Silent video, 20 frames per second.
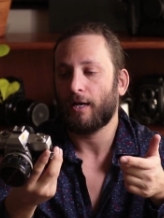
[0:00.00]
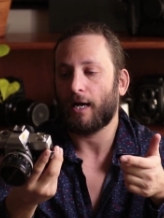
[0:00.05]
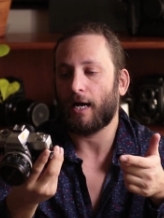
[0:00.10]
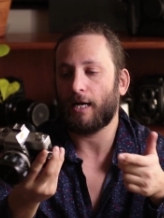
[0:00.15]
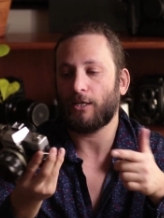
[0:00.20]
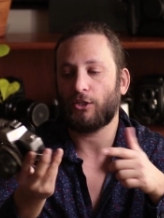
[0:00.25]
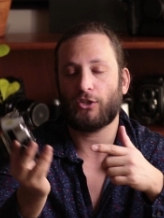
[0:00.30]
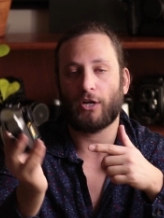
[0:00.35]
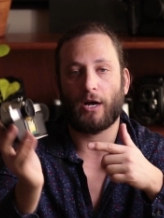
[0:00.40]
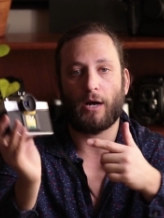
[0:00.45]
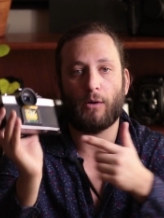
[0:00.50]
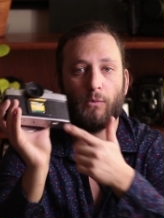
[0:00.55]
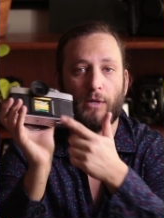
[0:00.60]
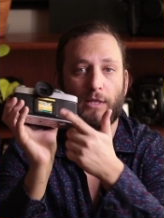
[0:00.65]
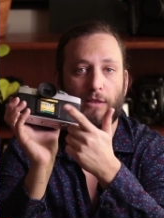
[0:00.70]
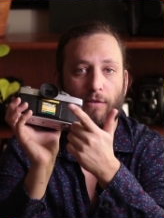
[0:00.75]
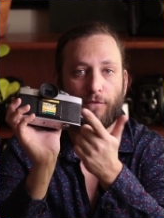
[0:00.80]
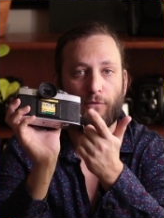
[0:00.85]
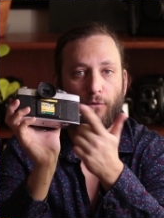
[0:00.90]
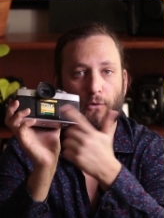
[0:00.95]
I shot
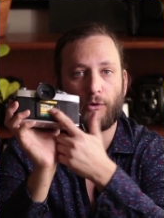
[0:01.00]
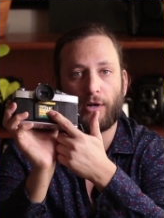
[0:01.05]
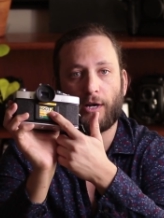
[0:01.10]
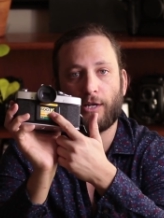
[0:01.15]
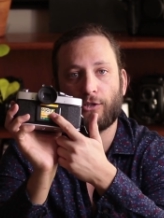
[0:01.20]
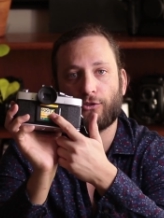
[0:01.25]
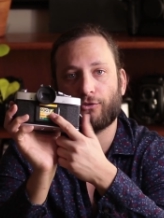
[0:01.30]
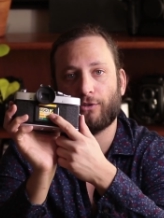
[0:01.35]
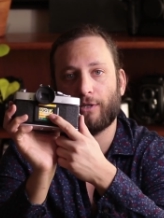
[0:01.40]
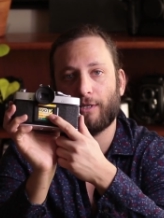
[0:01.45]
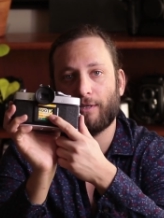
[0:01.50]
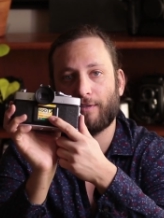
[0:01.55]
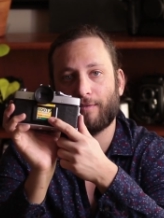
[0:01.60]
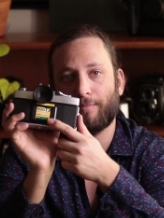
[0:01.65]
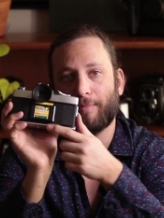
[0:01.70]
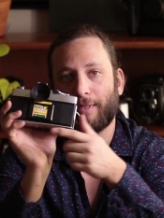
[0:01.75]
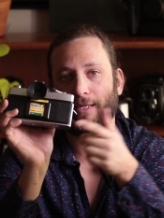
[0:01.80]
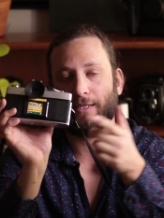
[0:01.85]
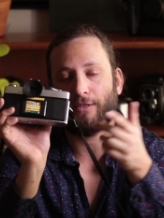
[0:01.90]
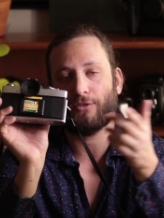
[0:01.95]
with 400
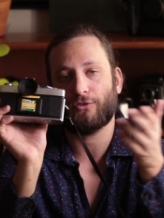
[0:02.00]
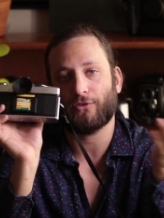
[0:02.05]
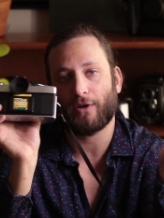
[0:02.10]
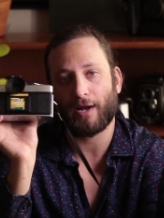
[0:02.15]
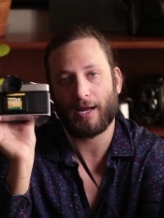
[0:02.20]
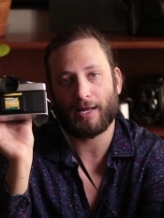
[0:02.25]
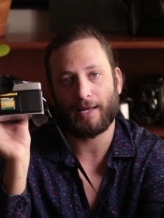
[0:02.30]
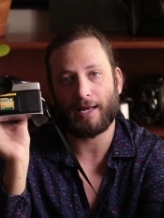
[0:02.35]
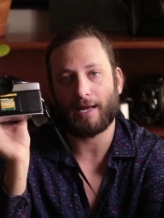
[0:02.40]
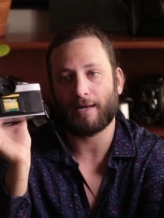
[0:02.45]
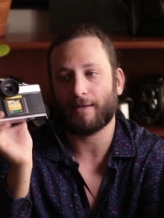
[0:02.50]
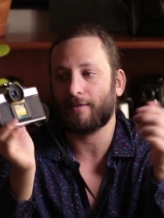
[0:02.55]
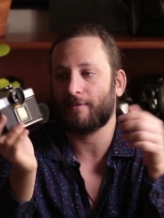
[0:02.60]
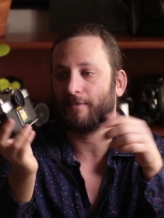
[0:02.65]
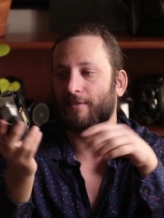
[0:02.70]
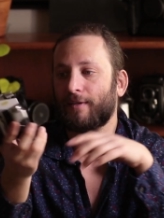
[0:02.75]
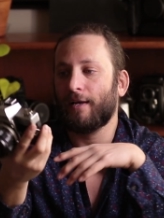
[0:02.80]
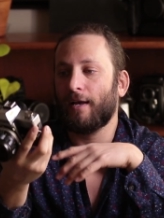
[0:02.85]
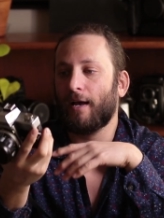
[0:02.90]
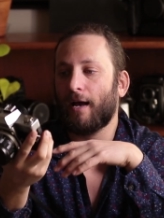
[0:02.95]
speed
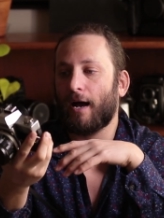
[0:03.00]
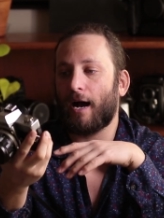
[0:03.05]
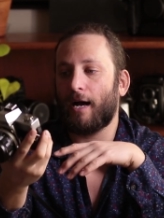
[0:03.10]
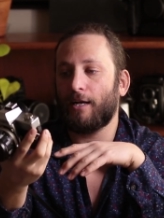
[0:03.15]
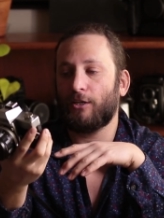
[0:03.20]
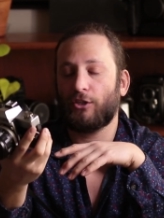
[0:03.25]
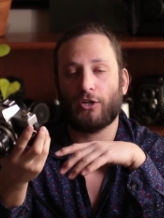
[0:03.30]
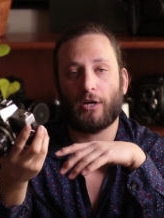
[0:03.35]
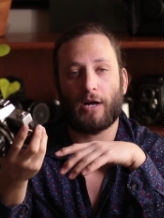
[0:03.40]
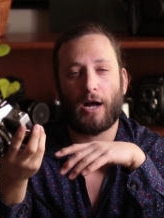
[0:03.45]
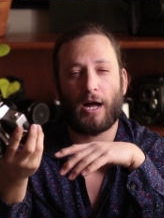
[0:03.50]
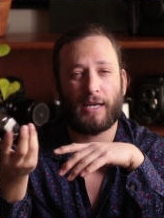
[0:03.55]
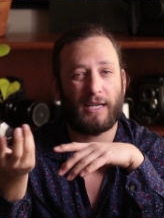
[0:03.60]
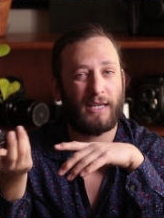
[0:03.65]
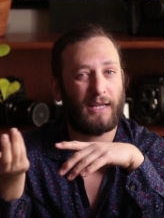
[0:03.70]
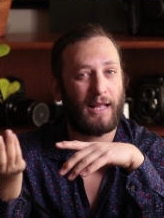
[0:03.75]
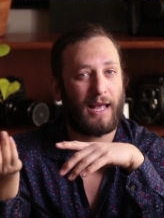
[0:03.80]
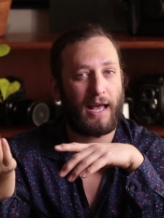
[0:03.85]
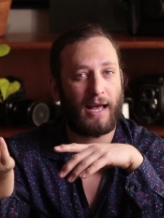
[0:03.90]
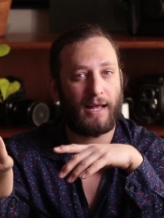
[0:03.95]
Tri-X. I shot
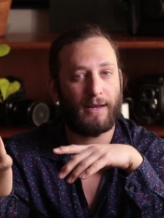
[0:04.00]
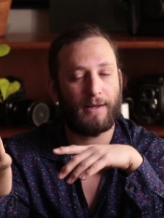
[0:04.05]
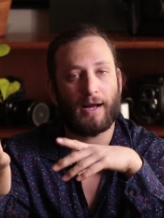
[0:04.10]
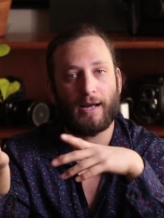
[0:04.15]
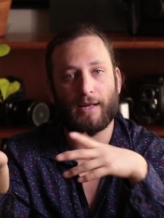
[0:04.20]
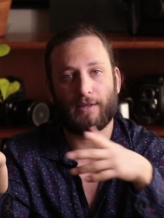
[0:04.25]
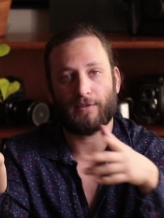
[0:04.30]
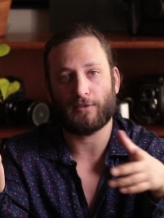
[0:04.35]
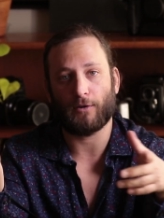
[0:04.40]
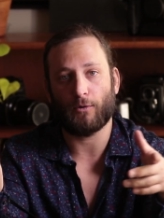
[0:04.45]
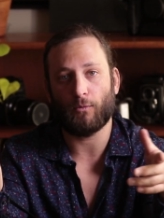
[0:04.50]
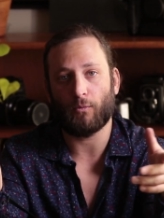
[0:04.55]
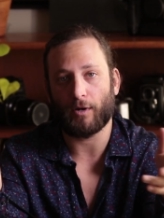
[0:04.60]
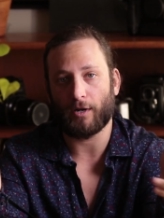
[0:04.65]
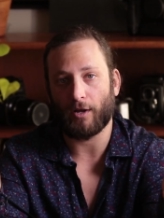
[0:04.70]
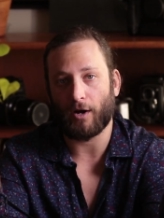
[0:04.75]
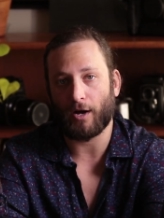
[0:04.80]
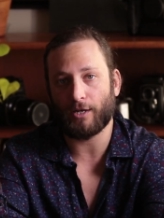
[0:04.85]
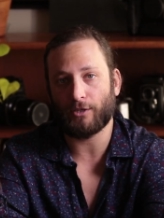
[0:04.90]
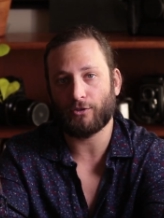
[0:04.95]
it at ISO
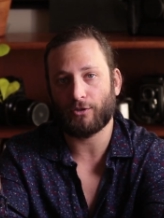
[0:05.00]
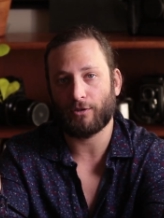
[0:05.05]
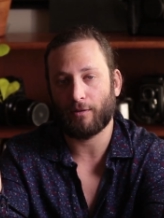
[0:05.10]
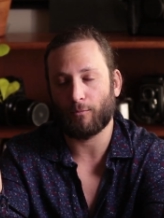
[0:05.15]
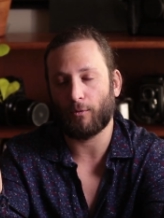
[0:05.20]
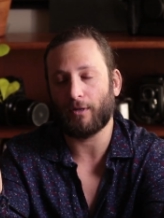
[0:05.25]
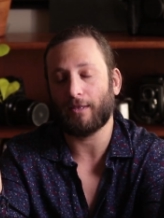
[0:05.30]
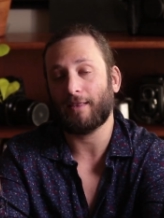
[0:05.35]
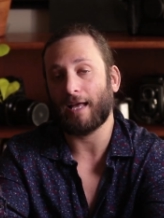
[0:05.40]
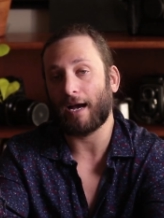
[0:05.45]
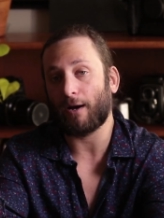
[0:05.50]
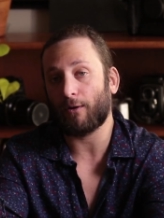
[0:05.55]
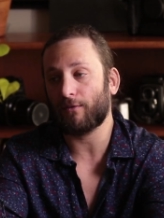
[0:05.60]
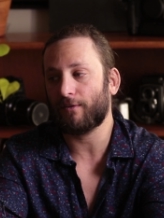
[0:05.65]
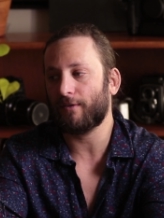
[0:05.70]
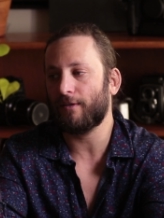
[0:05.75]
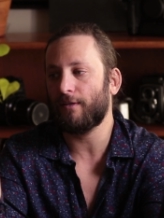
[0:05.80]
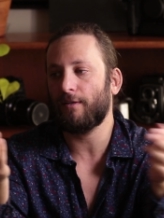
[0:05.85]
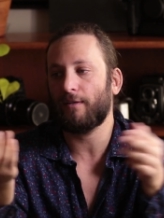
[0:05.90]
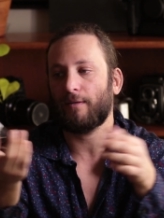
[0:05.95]

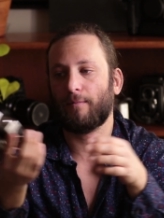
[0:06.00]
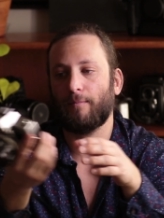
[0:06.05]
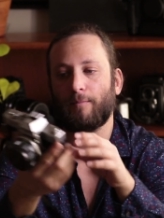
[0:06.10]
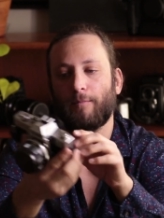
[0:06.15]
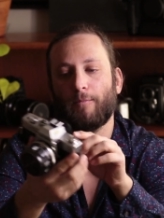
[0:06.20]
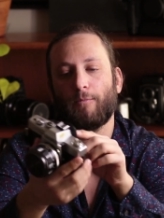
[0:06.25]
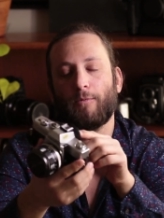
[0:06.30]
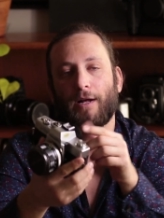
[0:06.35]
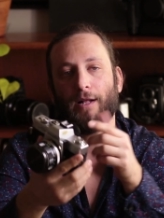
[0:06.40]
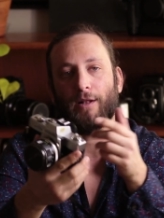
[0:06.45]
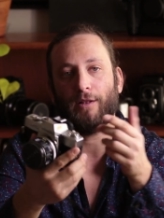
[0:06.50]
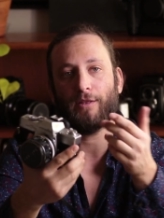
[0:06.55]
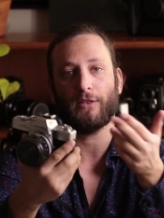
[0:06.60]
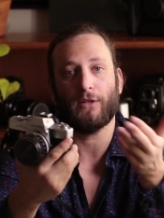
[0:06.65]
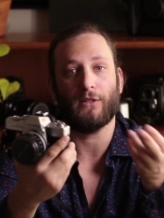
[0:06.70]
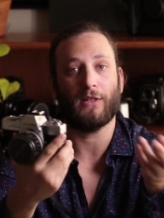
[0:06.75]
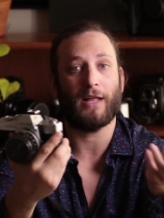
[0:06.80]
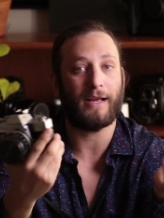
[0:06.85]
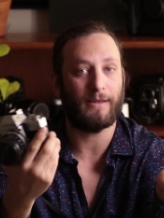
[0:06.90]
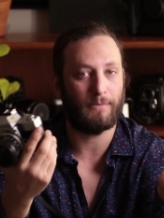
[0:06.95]
1000 well,
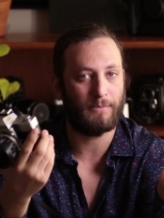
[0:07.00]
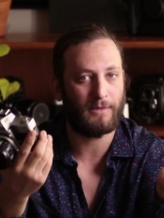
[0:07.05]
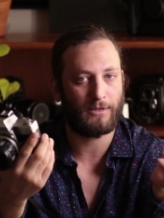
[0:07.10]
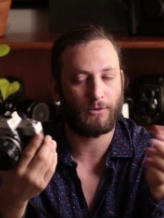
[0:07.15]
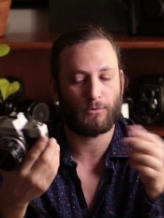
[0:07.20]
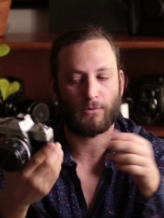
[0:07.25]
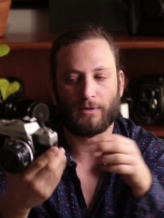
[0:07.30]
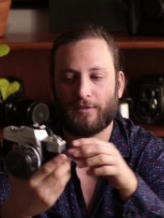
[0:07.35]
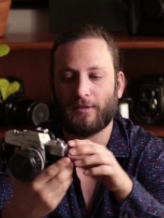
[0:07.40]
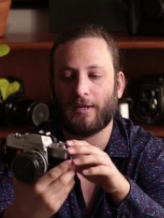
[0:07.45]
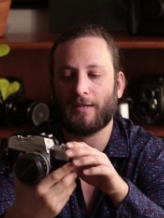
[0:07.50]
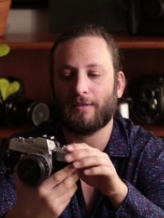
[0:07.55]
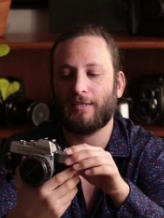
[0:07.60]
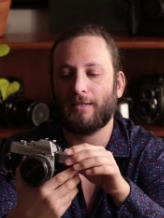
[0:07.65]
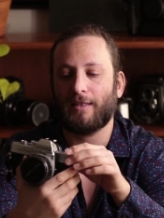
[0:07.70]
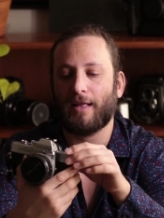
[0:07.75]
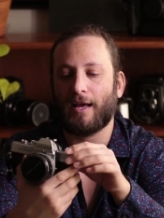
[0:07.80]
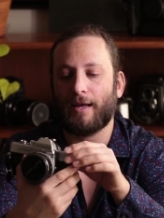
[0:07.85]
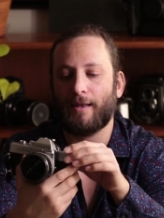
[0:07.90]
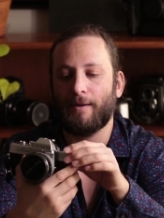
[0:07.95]
the light meter was set
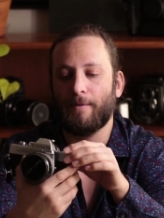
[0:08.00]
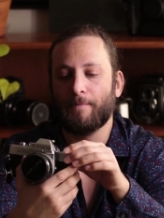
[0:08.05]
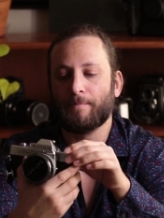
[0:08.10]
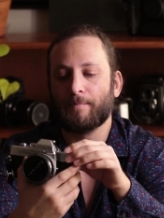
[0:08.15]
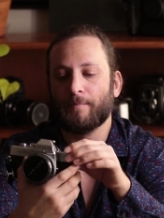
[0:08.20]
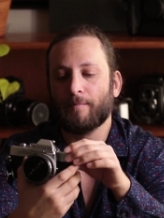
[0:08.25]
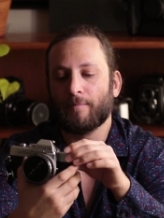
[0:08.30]
to that.